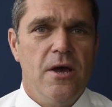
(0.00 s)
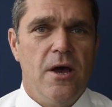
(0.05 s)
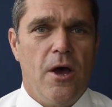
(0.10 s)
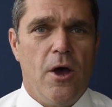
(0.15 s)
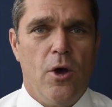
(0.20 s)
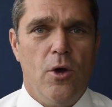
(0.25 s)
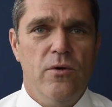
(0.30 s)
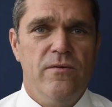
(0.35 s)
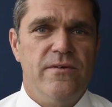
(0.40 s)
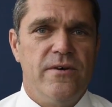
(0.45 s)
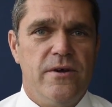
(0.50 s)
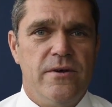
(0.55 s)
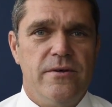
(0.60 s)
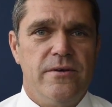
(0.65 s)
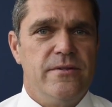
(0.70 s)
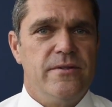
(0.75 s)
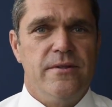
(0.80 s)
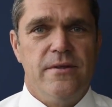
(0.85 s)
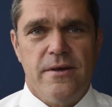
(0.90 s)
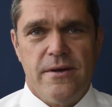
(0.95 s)

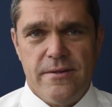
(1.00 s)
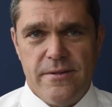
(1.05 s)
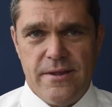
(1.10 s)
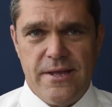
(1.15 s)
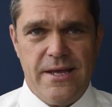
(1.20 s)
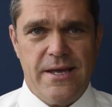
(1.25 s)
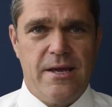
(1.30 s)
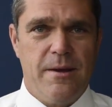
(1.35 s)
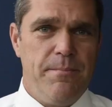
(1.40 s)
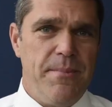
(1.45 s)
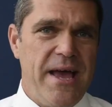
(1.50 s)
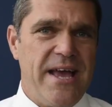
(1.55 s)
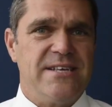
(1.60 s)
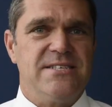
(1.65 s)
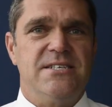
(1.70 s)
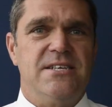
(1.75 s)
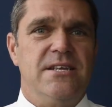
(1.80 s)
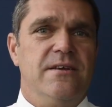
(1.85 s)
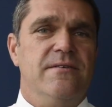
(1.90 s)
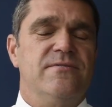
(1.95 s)
over the
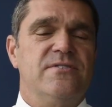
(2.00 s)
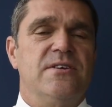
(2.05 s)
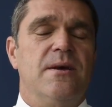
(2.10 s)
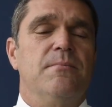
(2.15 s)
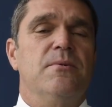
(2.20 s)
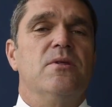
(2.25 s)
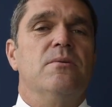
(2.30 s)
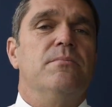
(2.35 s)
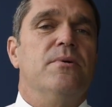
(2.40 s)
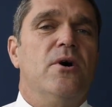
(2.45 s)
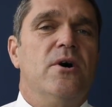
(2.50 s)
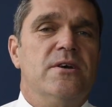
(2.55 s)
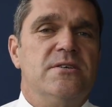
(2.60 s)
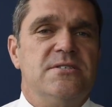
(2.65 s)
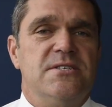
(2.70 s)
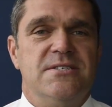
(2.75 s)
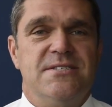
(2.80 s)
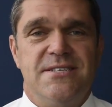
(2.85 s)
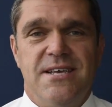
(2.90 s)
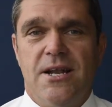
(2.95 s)
capacity of some of the buyers
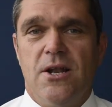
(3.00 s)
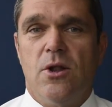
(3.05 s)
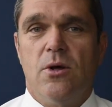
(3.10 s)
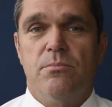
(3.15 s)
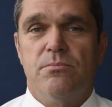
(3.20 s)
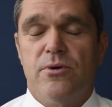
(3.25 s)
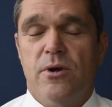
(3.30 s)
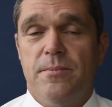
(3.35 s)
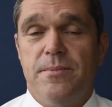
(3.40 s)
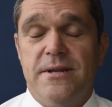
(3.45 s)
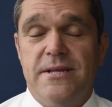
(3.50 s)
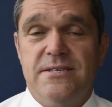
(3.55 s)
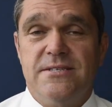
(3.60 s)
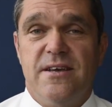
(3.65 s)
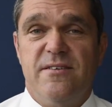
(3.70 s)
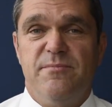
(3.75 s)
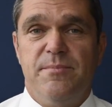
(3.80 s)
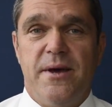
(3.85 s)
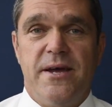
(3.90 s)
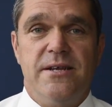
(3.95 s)
to settle on properties
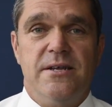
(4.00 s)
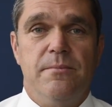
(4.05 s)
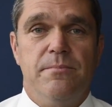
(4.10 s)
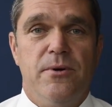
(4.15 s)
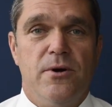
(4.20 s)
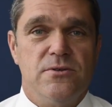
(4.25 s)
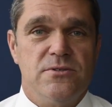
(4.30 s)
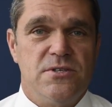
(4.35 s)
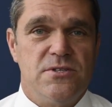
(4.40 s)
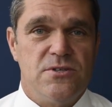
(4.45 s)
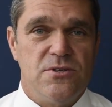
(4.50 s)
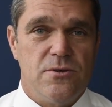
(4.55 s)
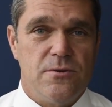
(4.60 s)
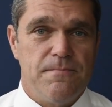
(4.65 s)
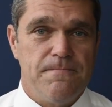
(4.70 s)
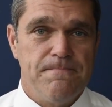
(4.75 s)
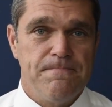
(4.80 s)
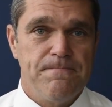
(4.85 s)
they've paid deposits on.